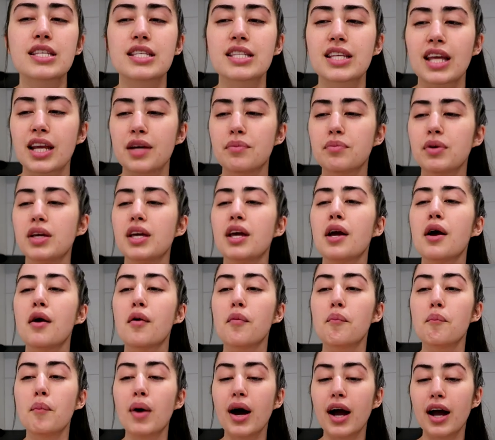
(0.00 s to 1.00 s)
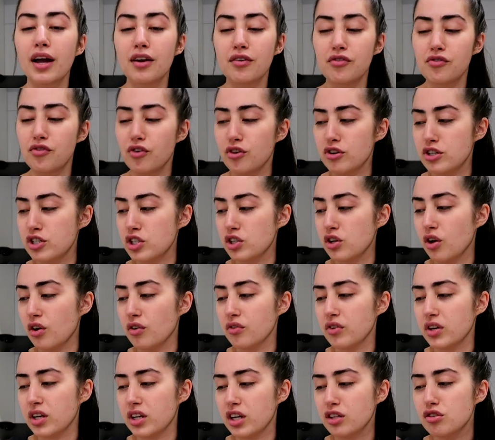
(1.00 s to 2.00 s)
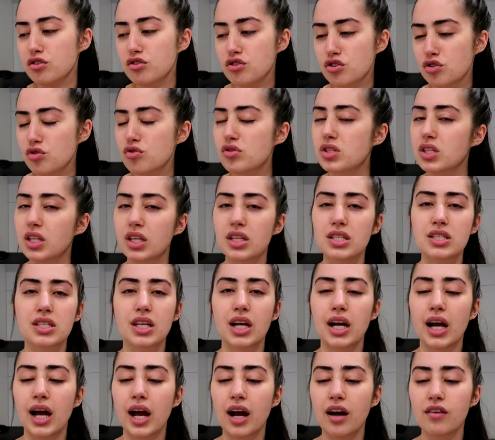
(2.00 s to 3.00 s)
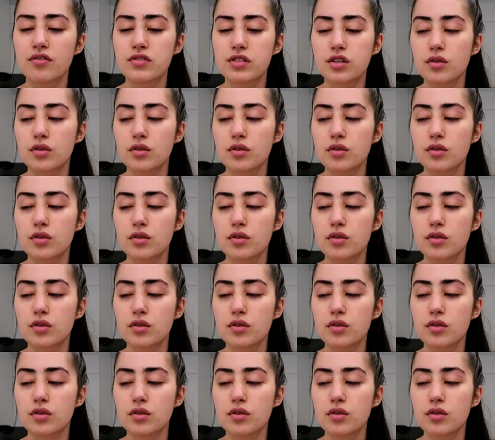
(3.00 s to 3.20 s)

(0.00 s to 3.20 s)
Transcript: It's gonna be my version of it, and I just use things that I have.